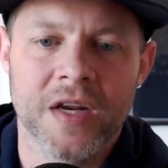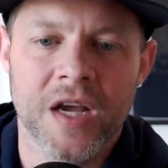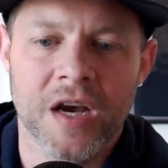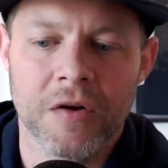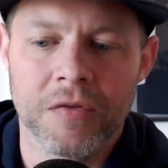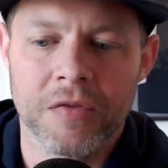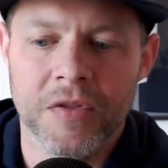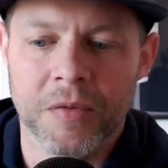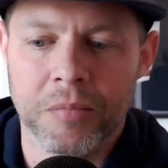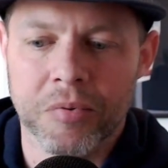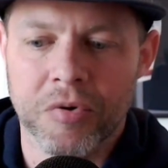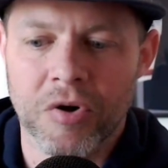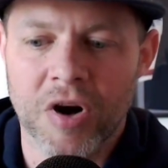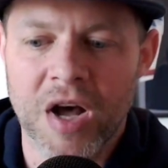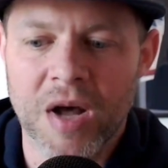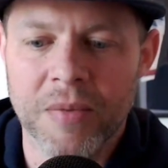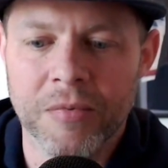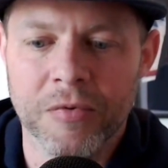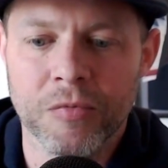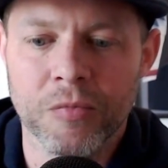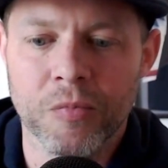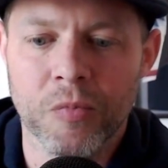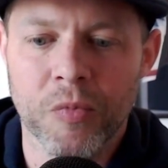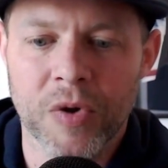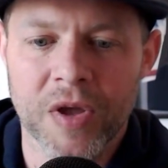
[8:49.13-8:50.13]
Now, the
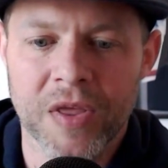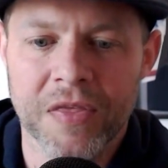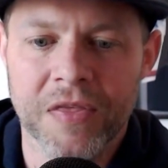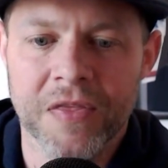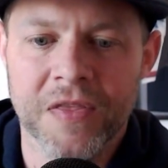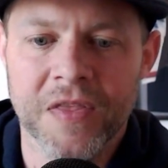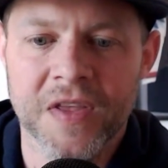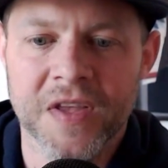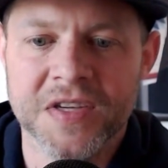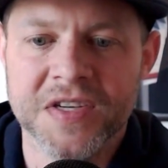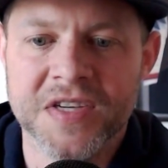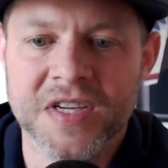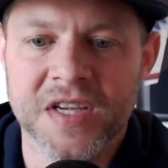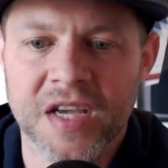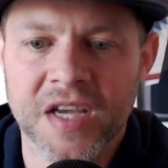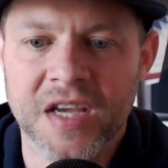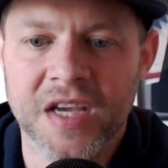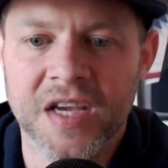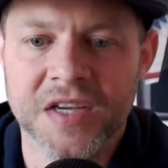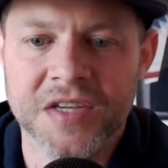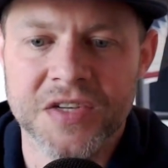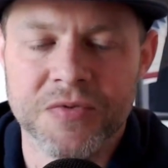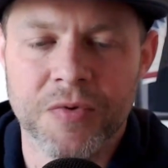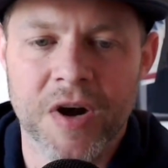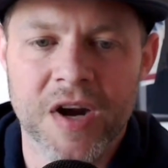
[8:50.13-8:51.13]
problem with this
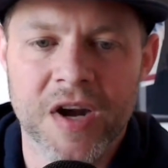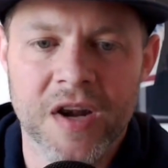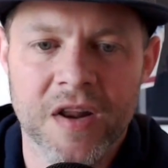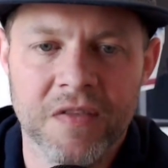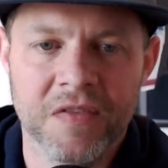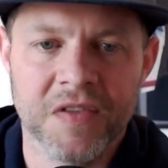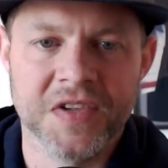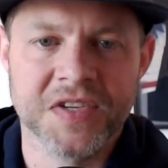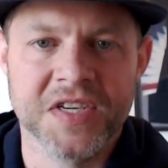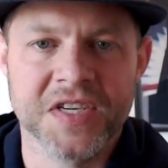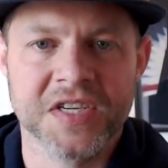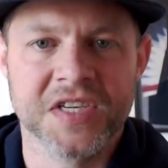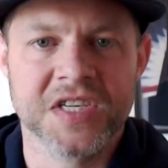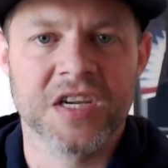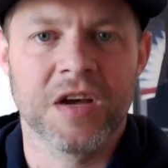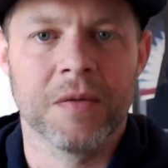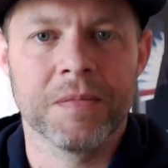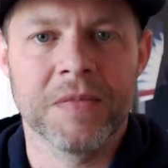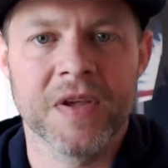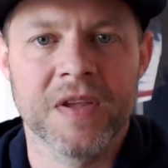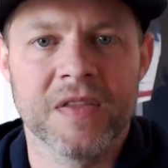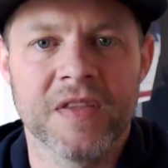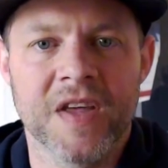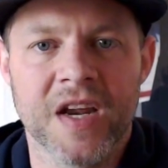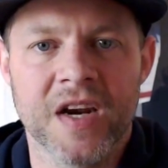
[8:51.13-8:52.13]
is, right, and this is
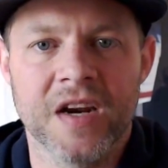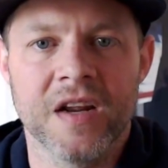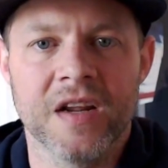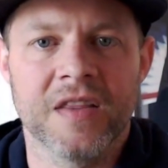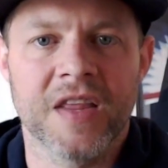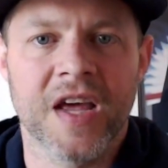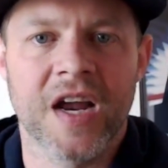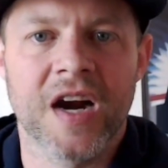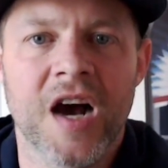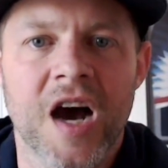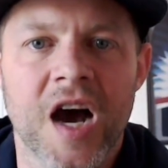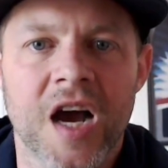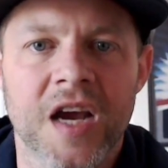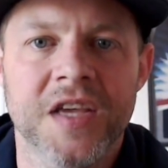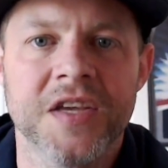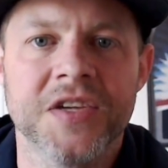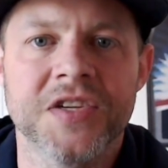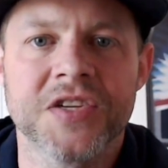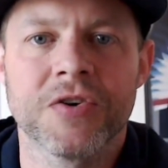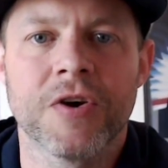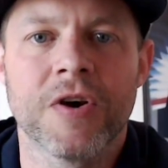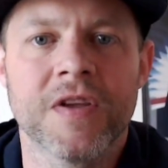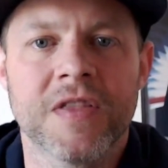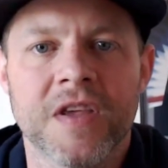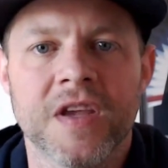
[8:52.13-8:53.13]
something that hockey
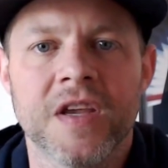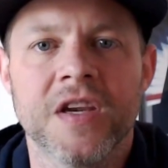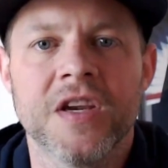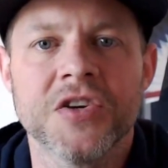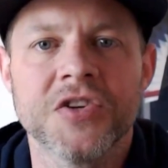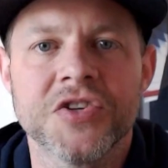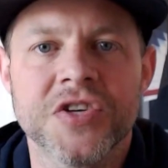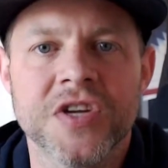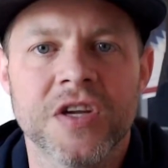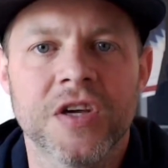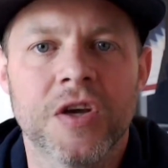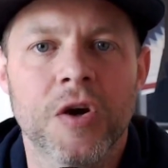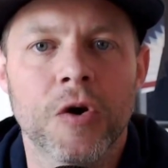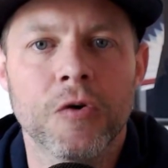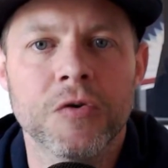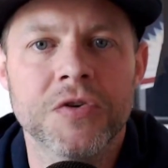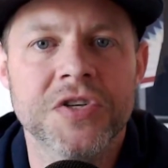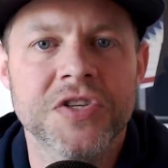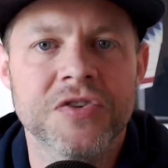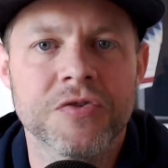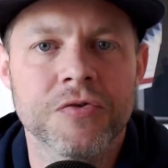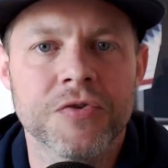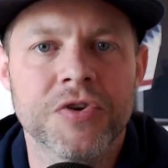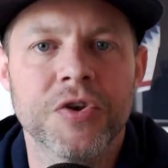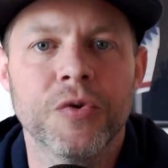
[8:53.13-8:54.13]
strength and conditioning
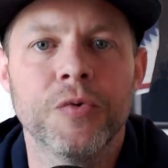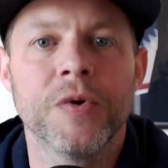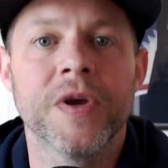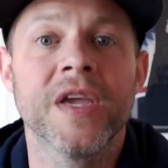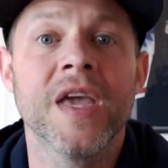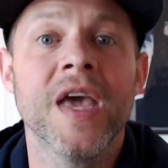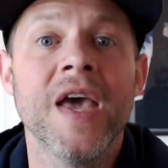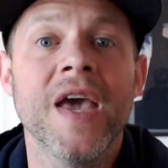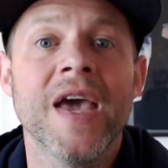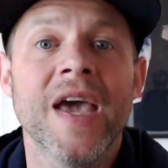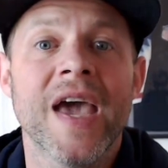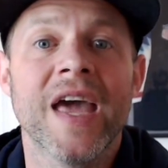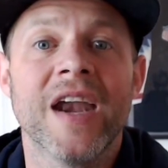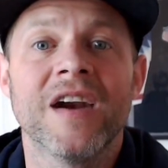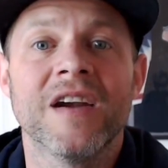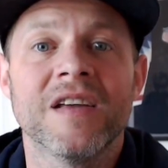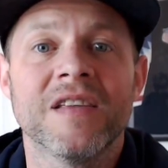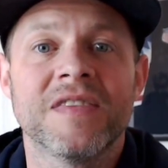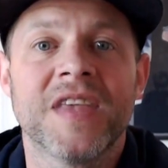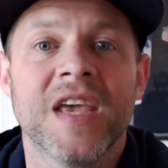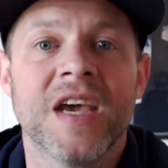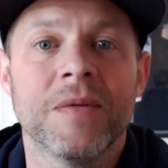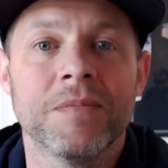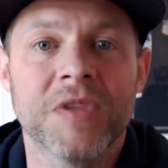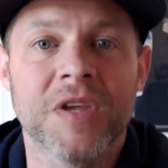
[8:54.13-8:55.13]
coaches are doing in an
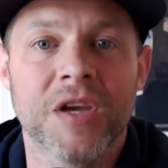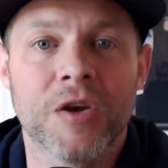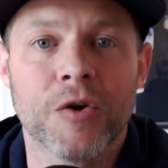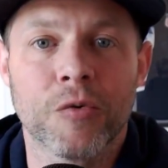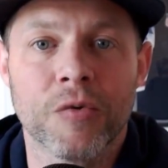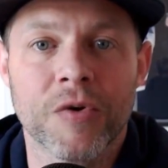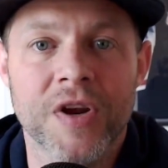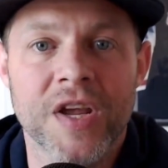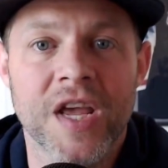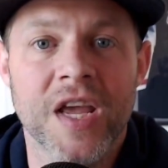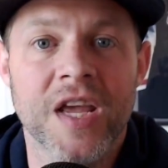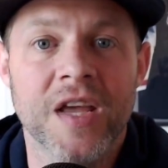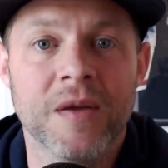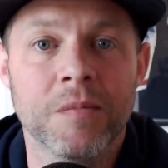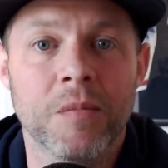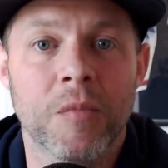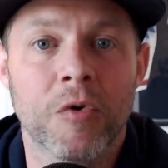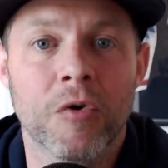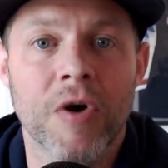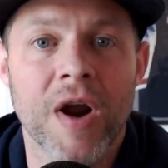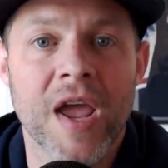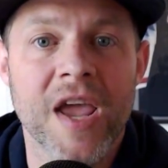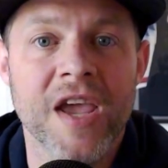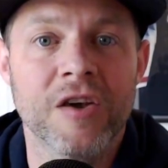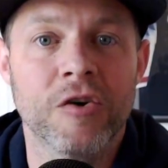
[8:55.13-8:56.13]
attempt to create
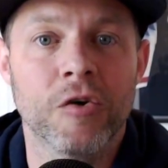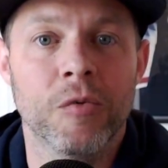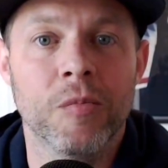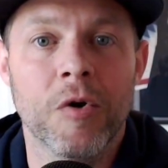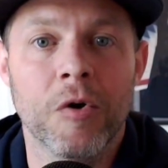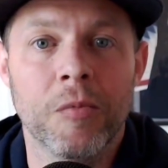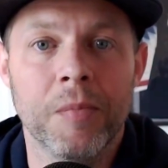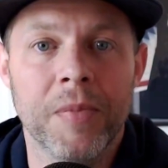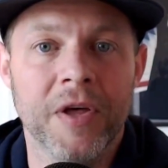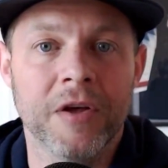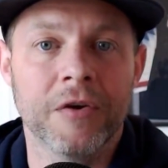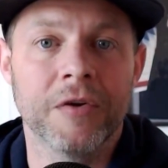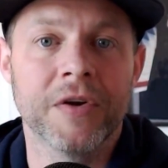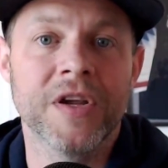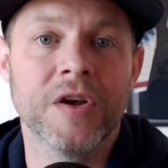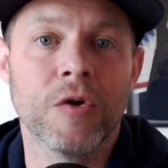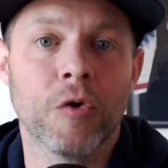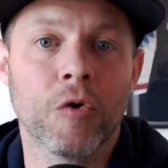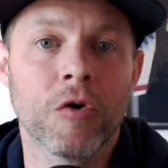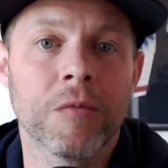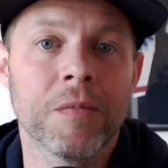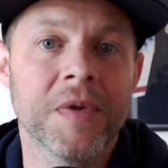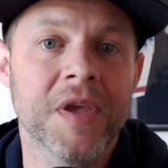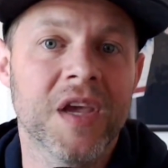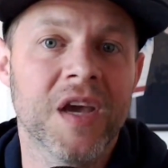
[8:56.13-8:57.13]
more ankle mobility,
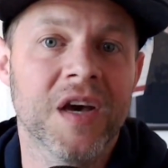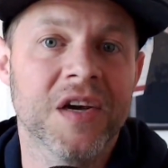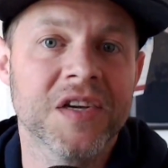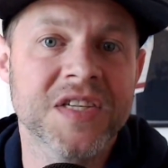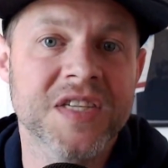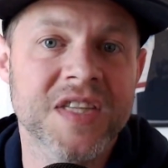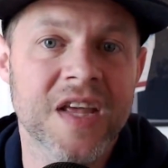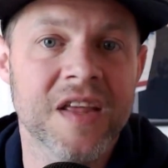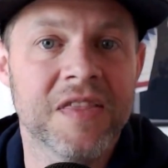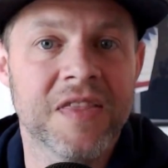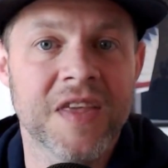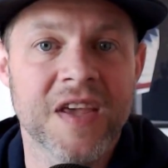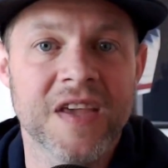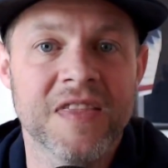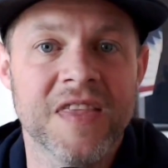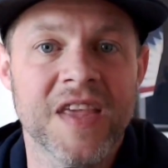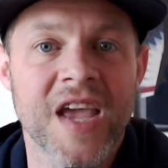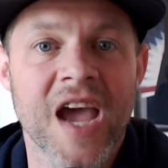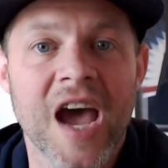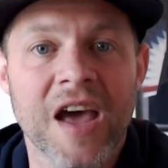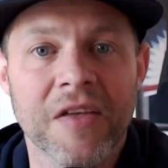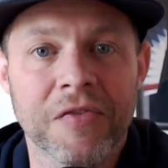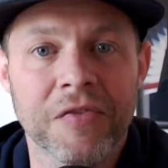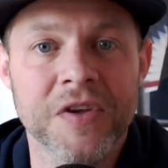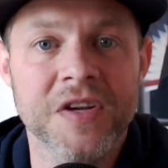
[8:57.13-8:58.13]
or because they think
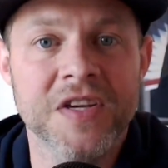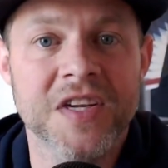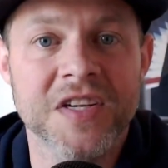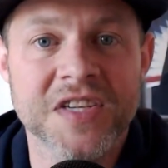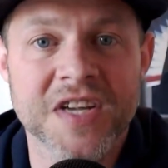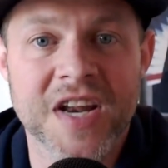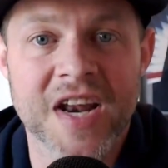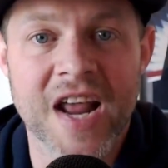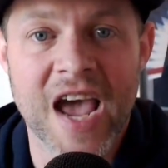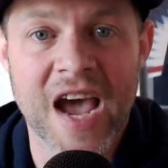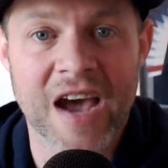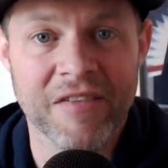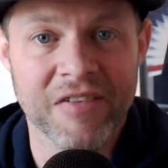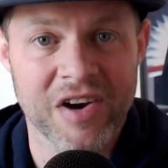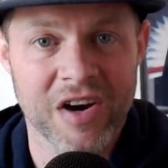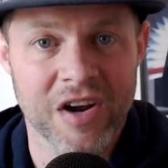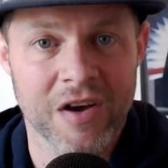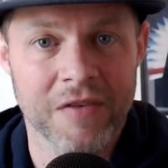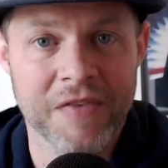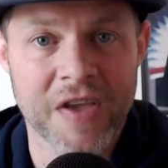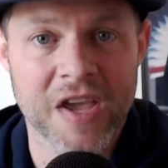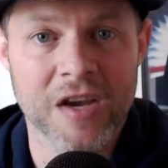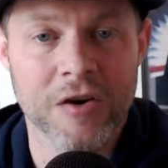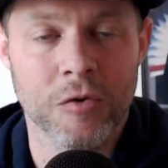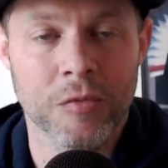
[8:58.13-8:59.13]
the athlete doesn't have
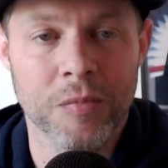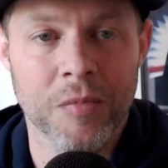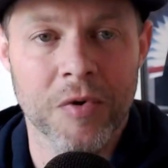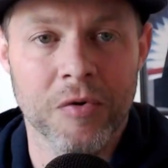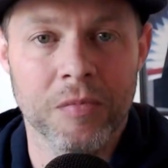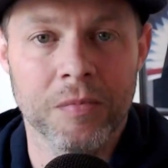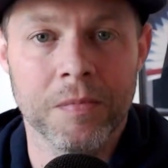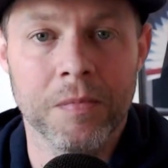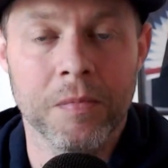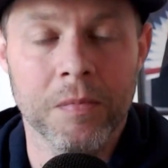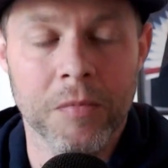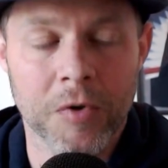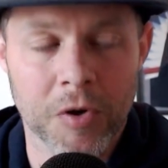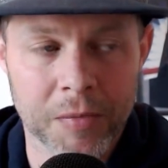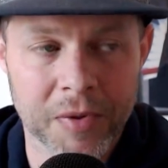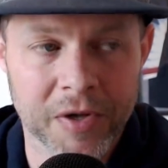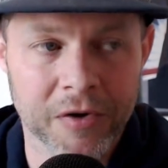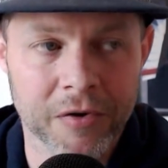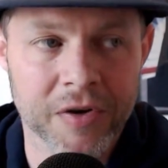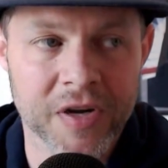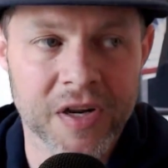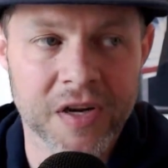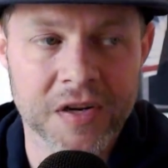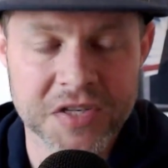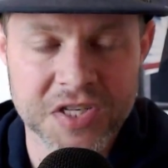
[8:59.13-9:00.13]
enough ankle
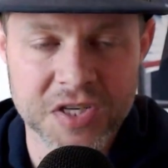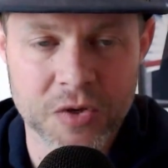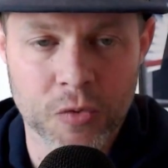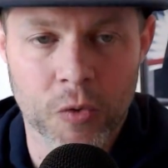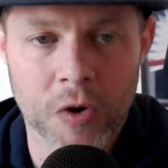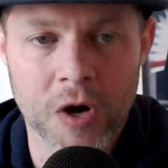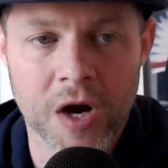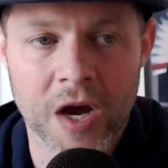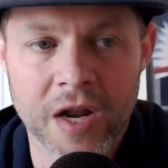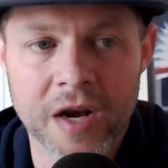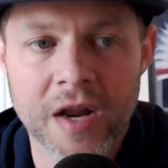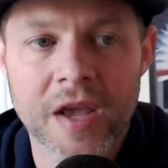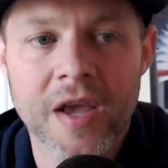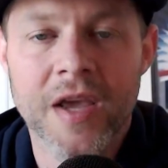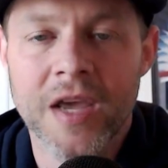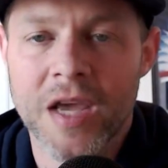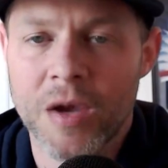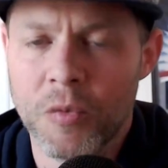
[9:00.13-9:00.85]
mobility to squat.